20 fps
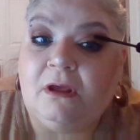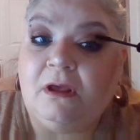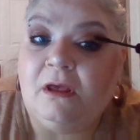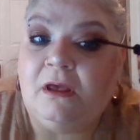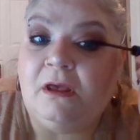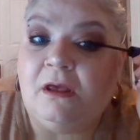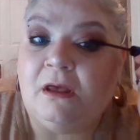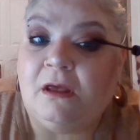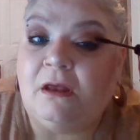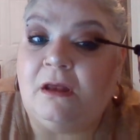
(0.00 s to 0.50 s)

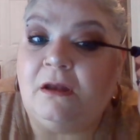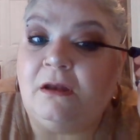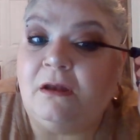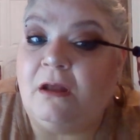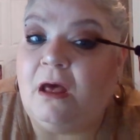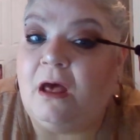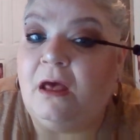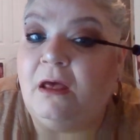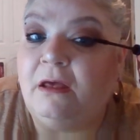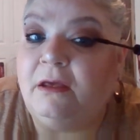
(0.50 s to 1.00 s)

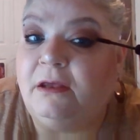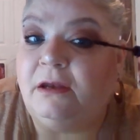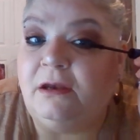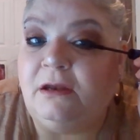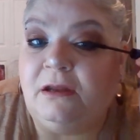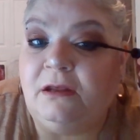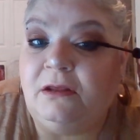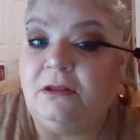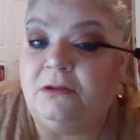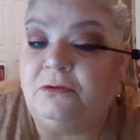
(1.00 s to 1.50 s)
And I
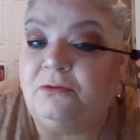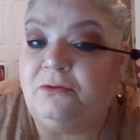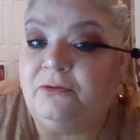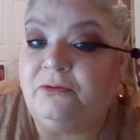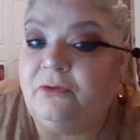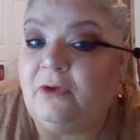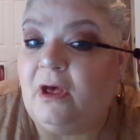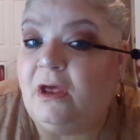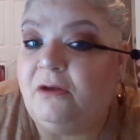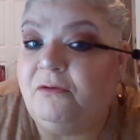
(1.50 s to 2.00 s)
can either
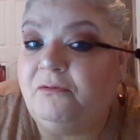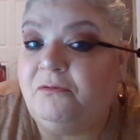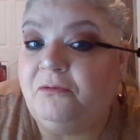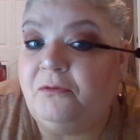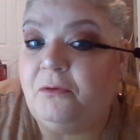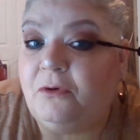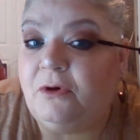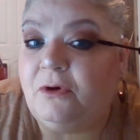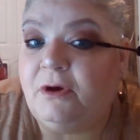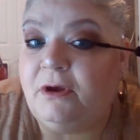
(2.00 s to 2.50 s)
sign
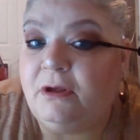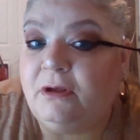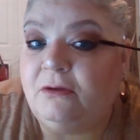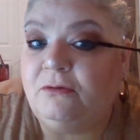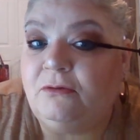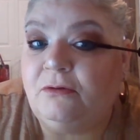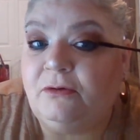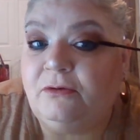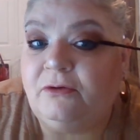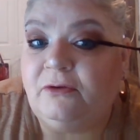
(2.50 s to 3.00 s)
for
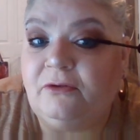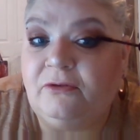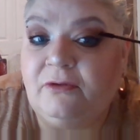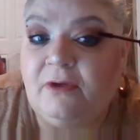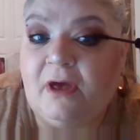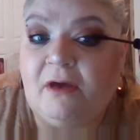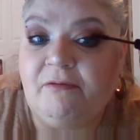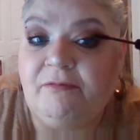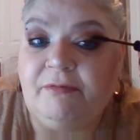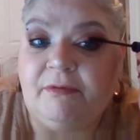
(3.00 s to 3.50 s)
it or just
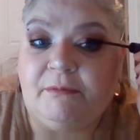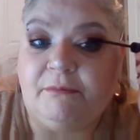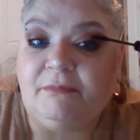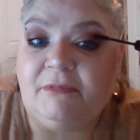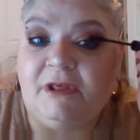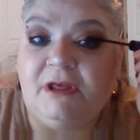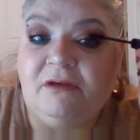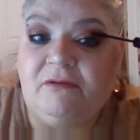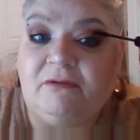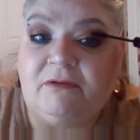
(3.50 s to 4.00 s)
have
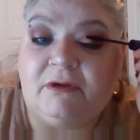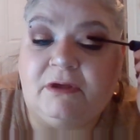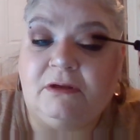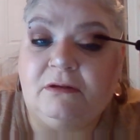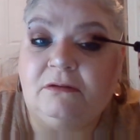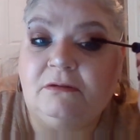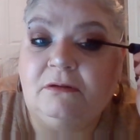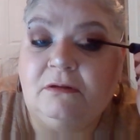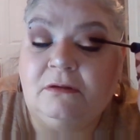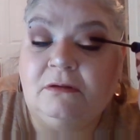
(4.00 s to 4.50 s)
them leave it.
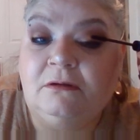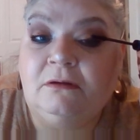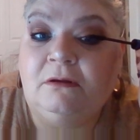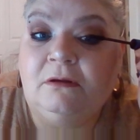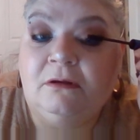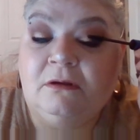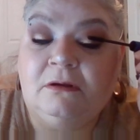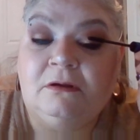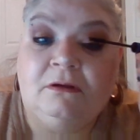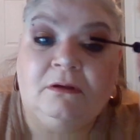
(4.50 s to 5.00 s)

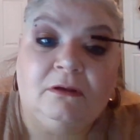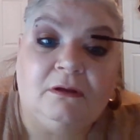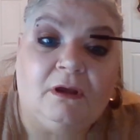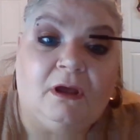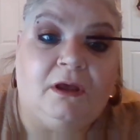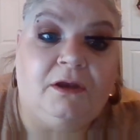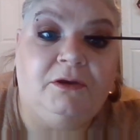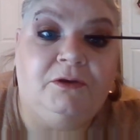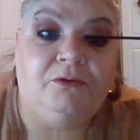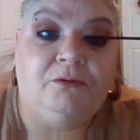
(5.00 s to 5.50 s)

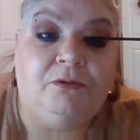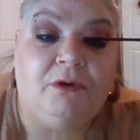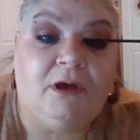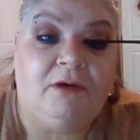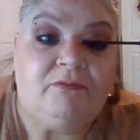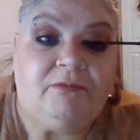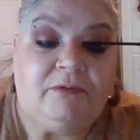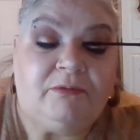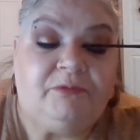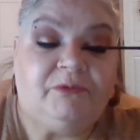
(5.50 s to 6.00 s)
I do
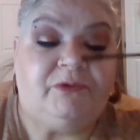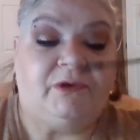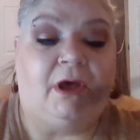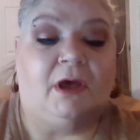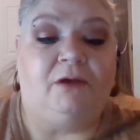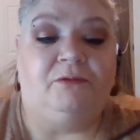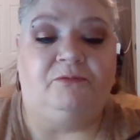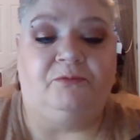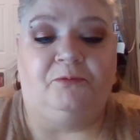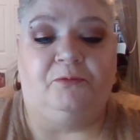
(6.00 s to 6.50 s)
have them
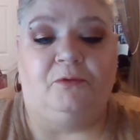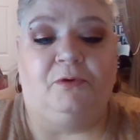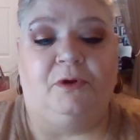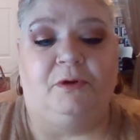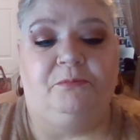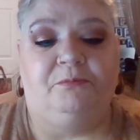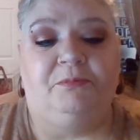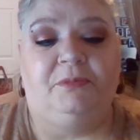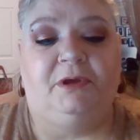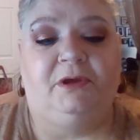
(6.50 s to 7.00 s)
sign
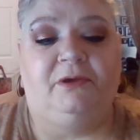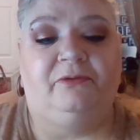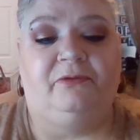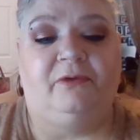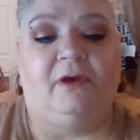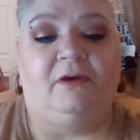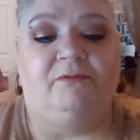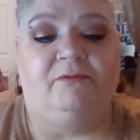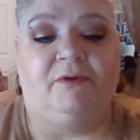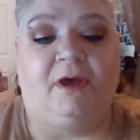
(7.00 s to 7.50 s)
for it
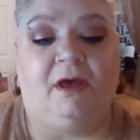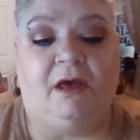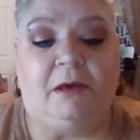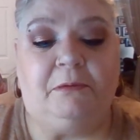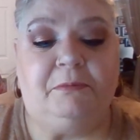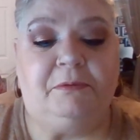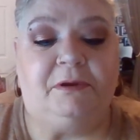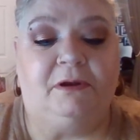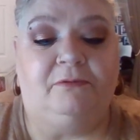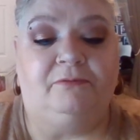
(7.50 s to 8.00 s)
because they have a
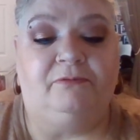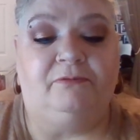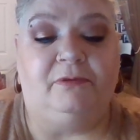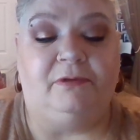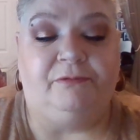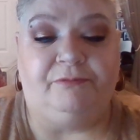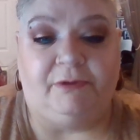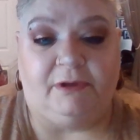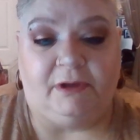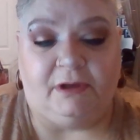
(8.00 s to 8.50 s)
habit of
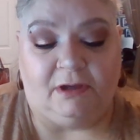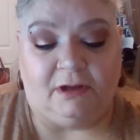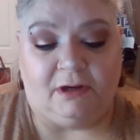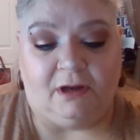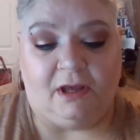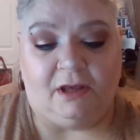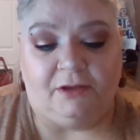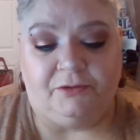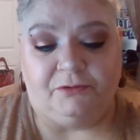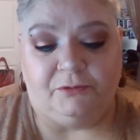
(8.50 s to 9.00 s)
leaving
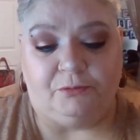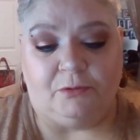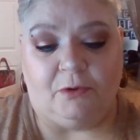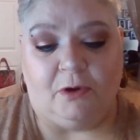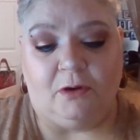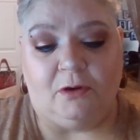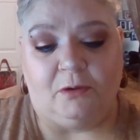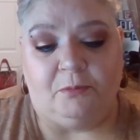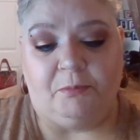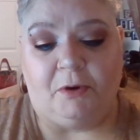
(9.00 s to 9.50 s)
it at the
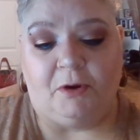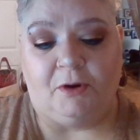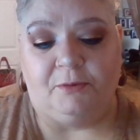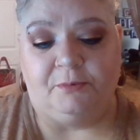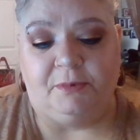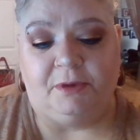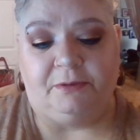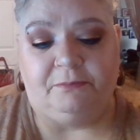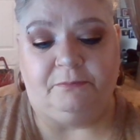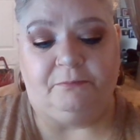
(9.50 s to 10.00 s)
wrong
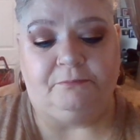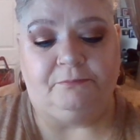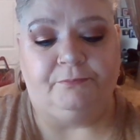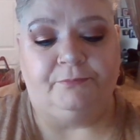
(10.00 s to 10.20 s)
apartment.